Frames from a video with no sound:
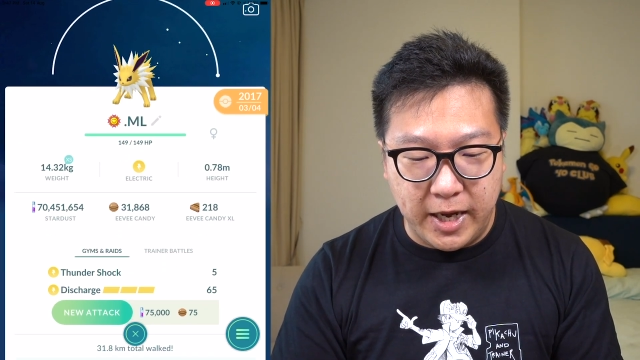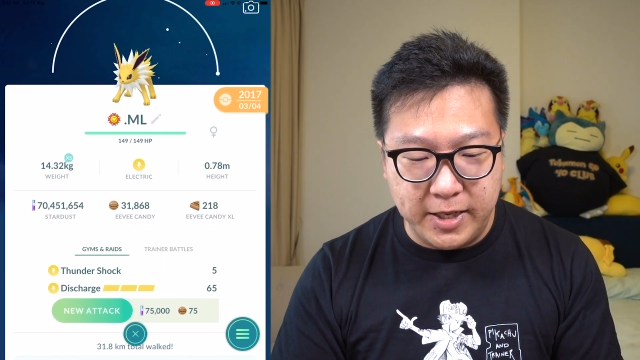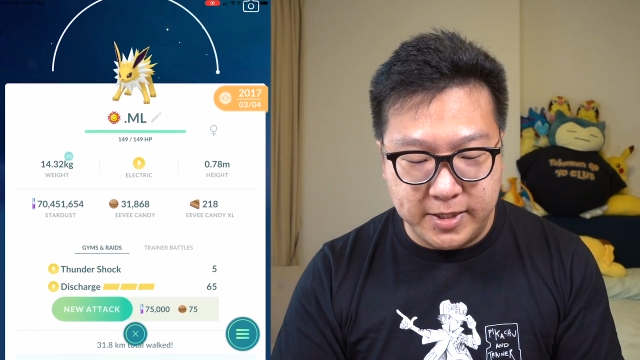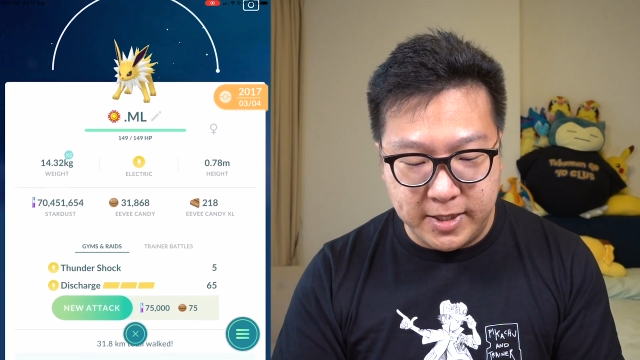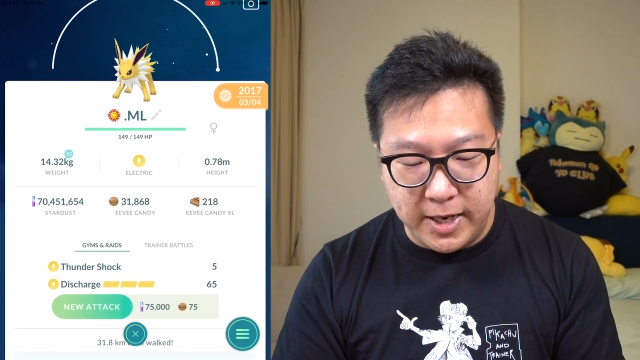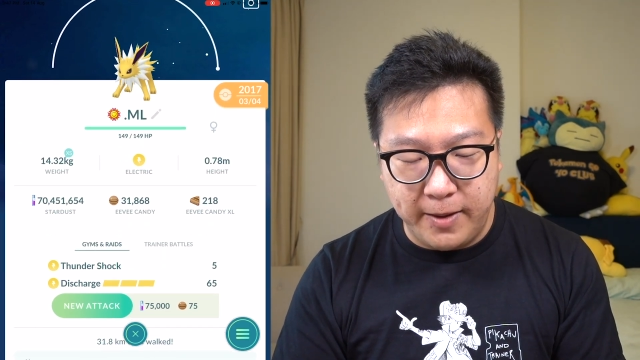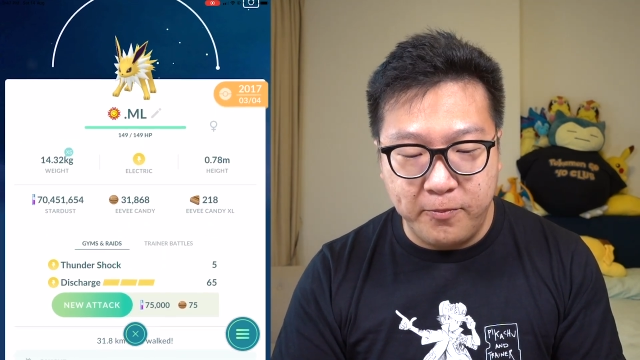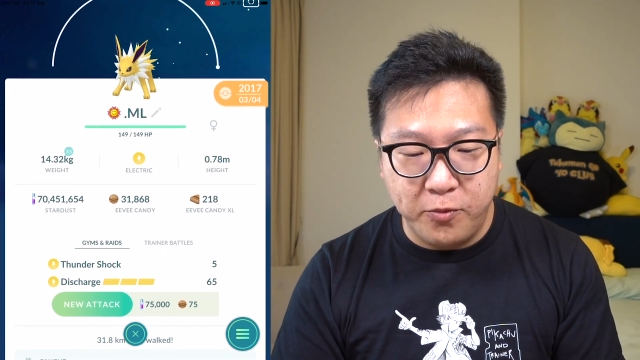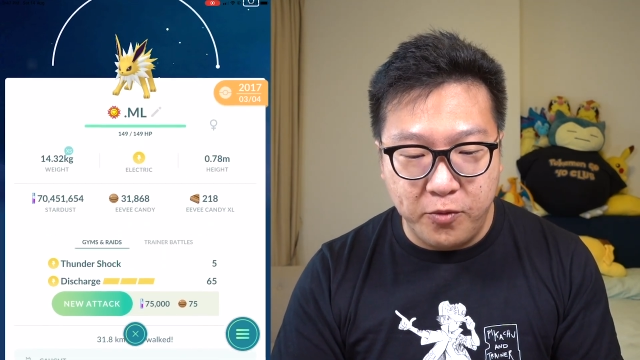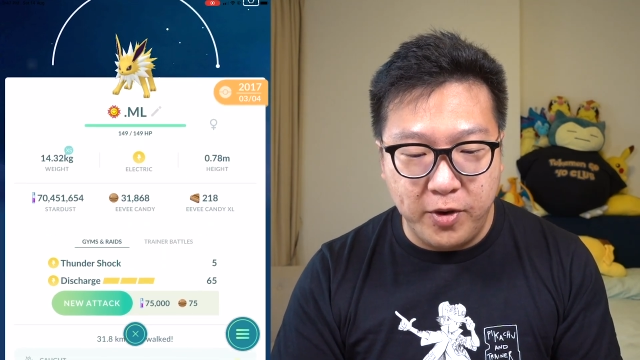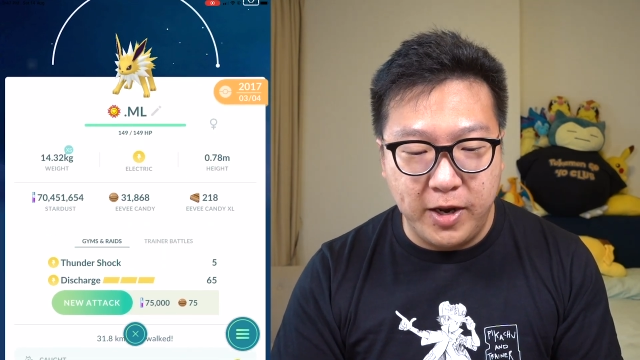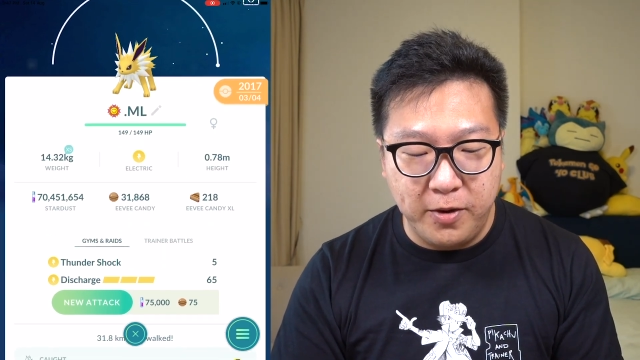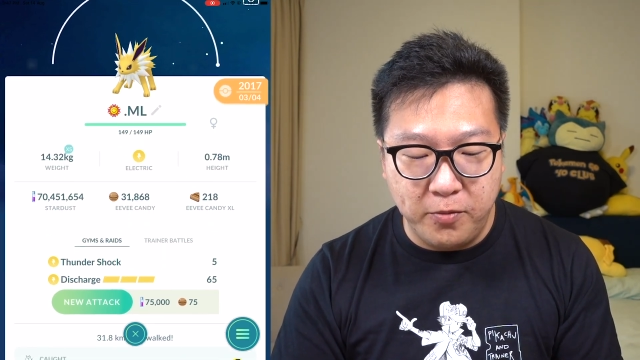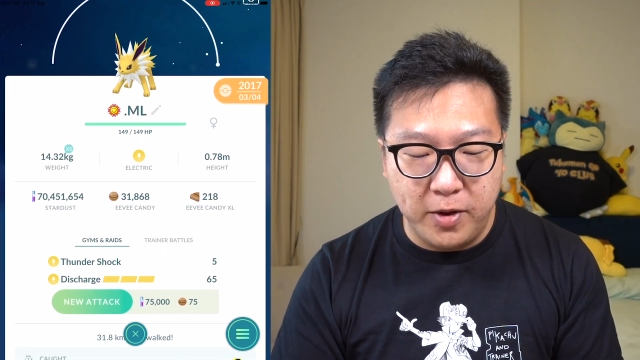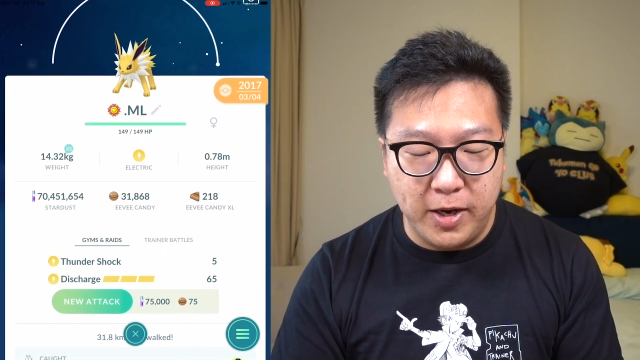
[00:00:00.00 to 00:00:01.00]
I slept
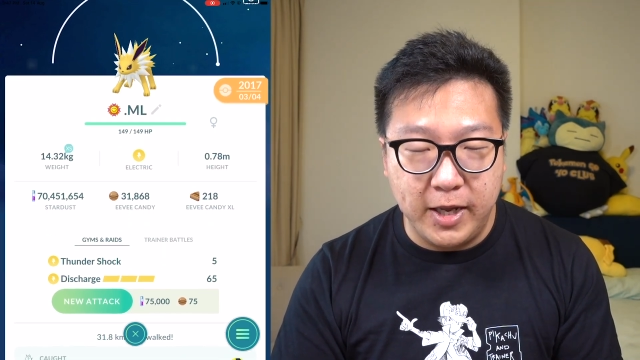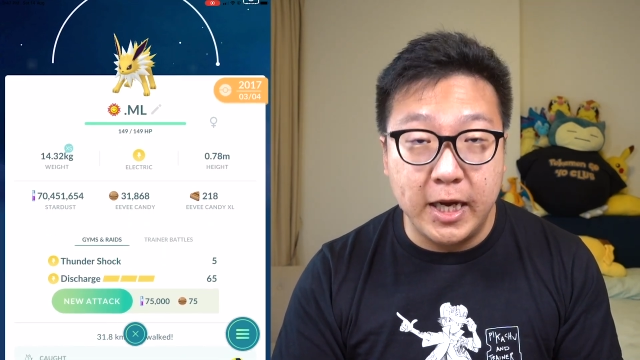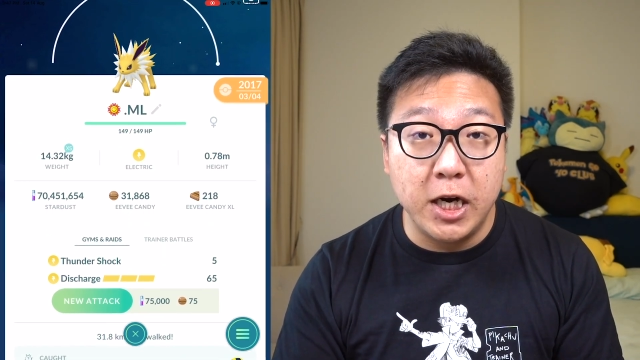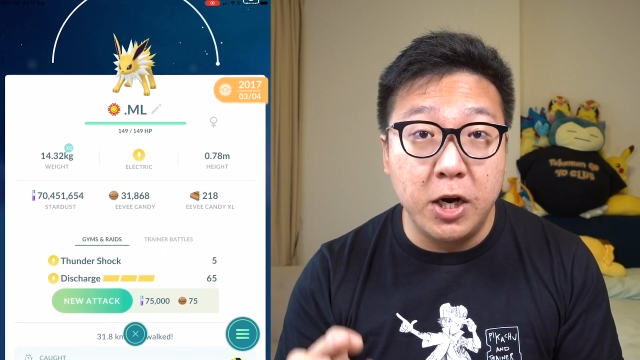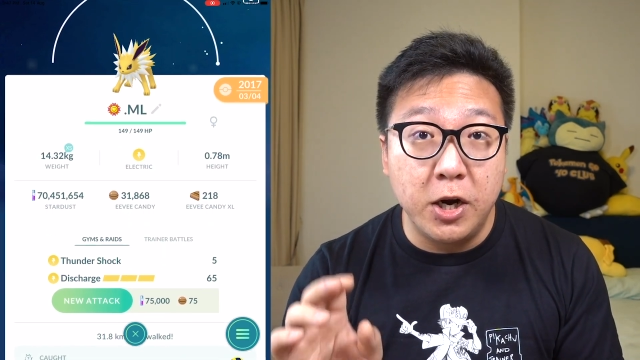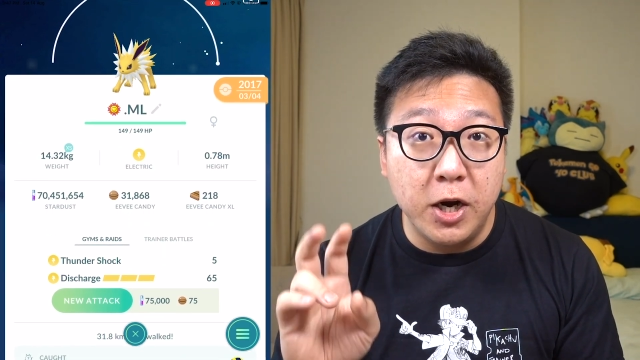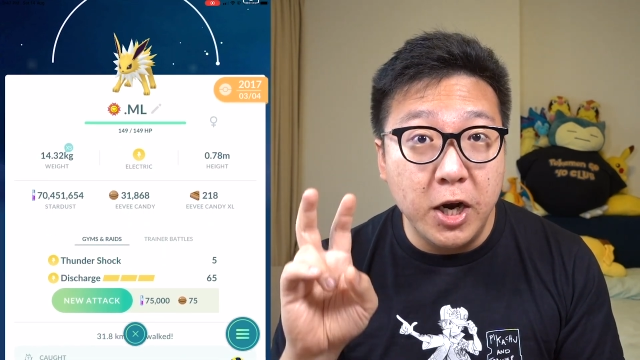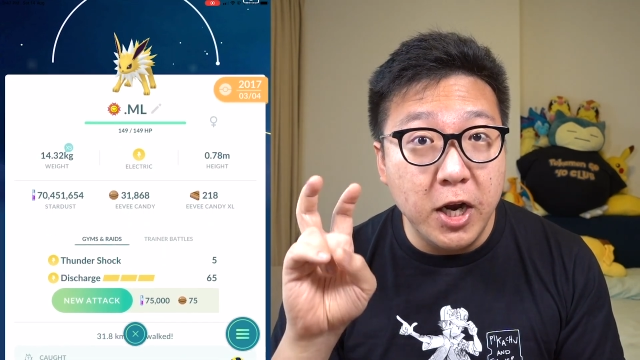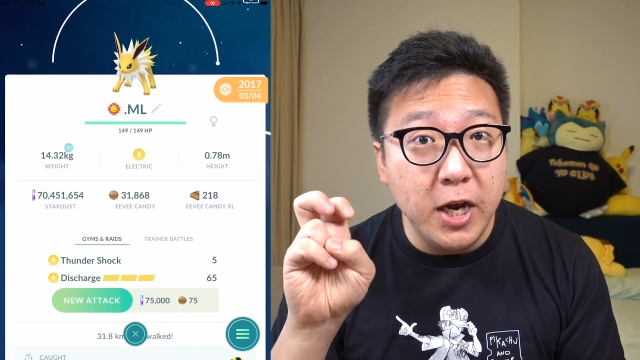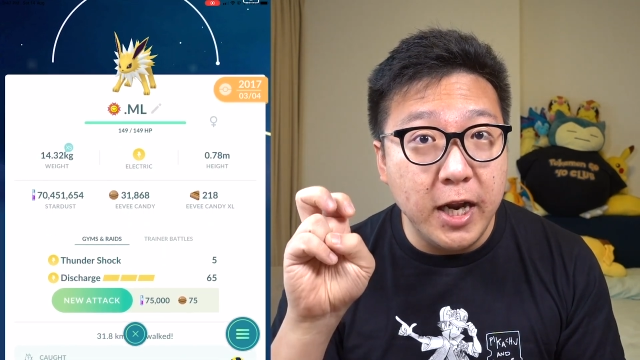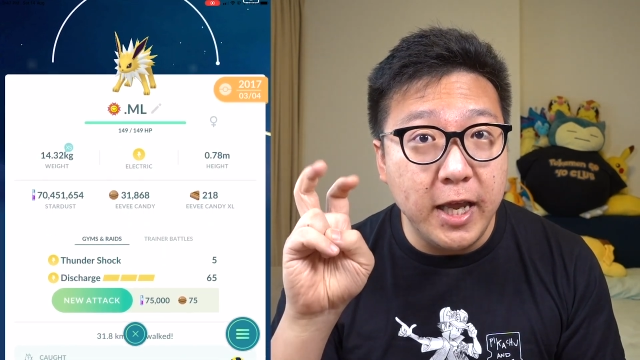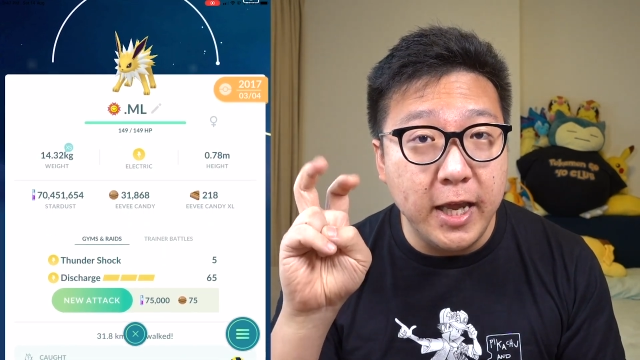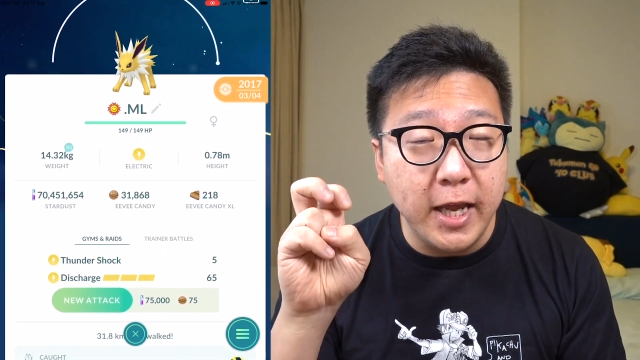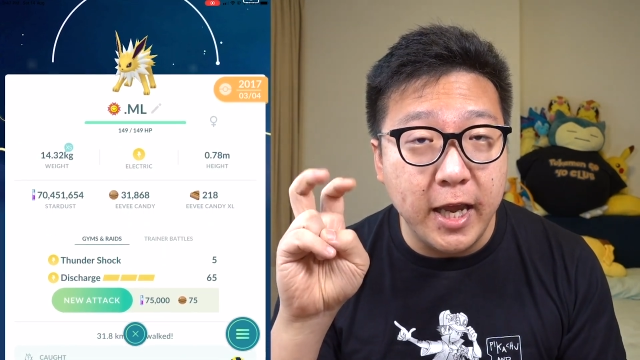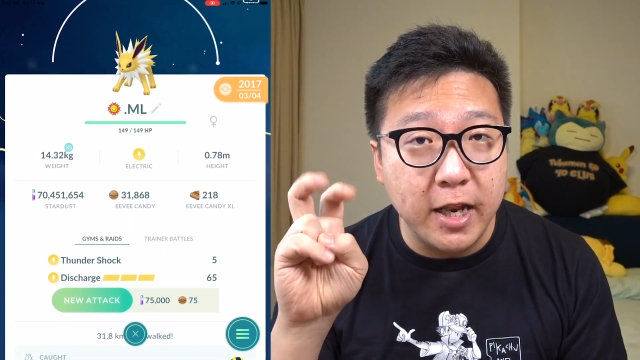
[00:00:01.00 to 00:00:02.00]
really, really
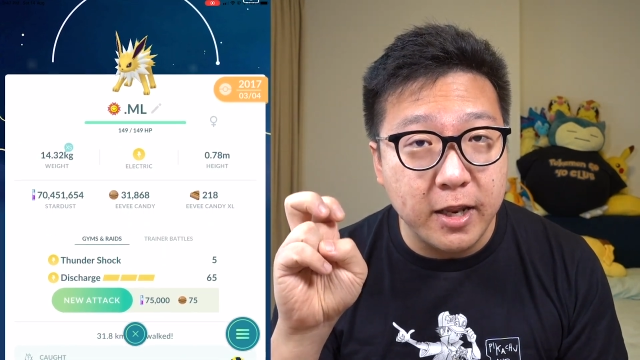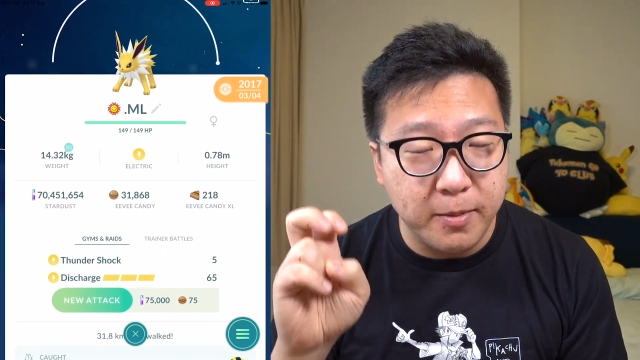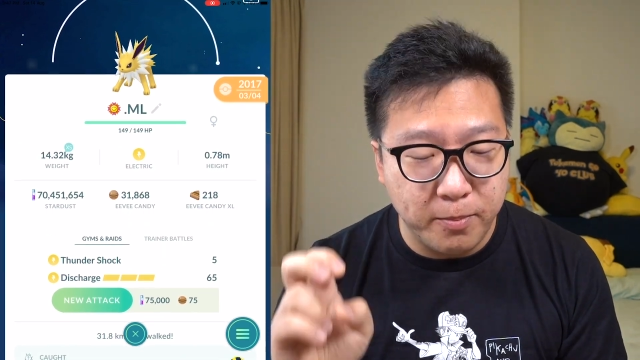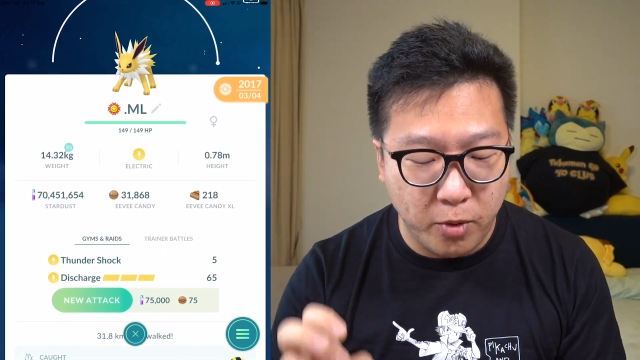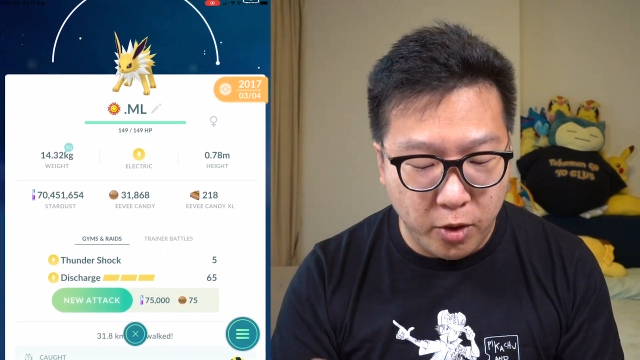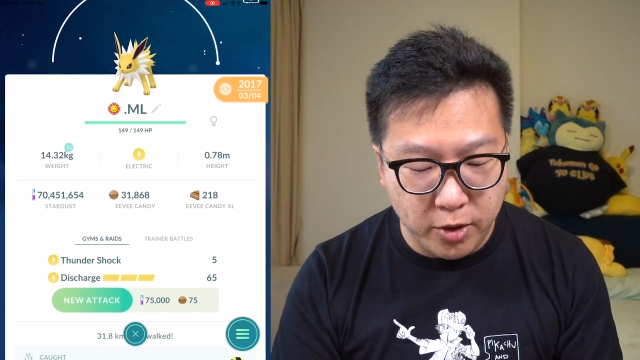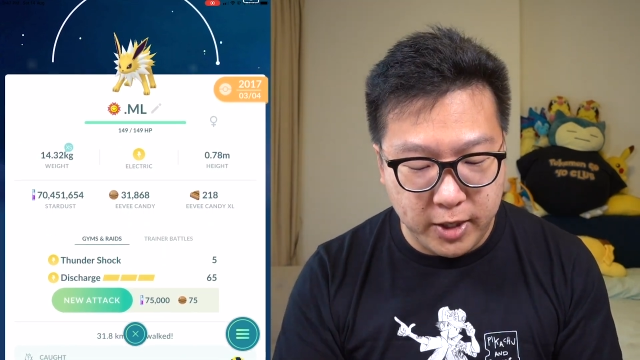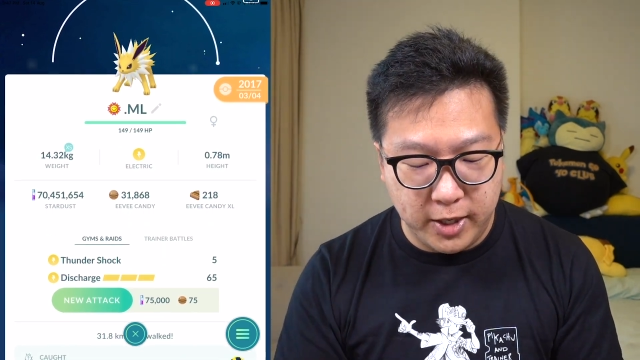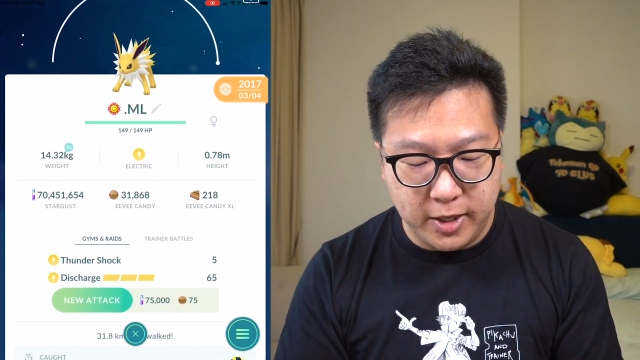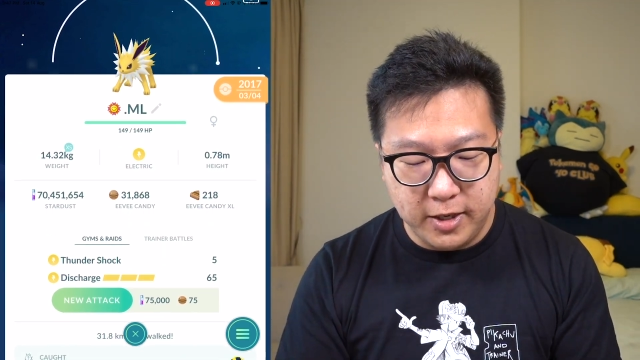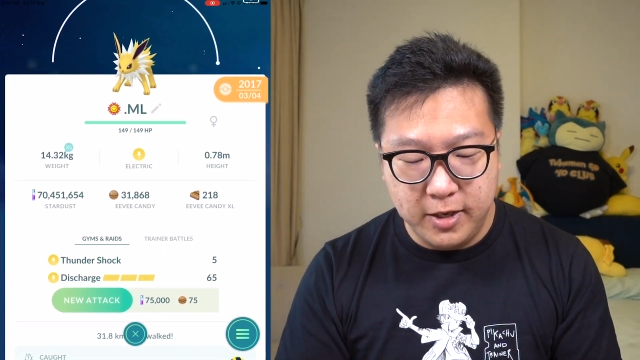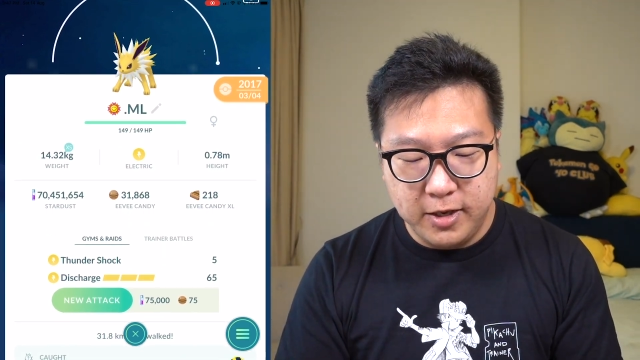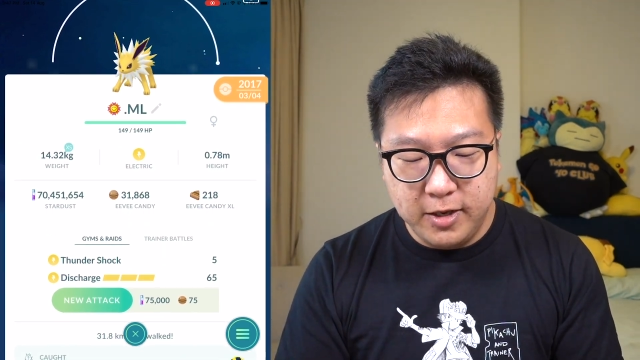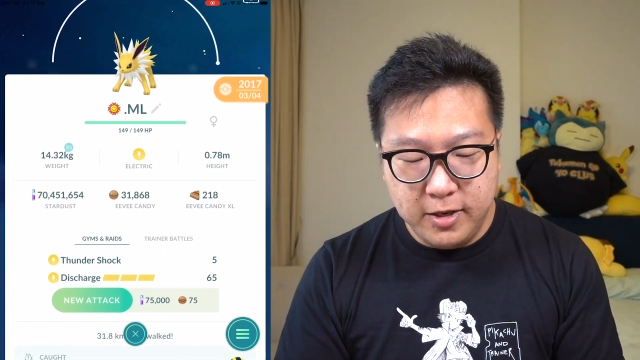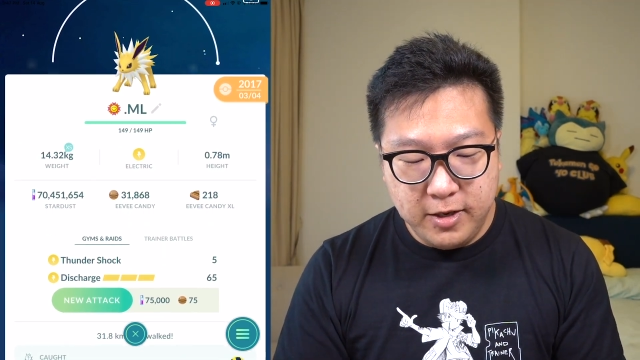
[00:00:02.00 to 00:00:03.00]
early in the morning.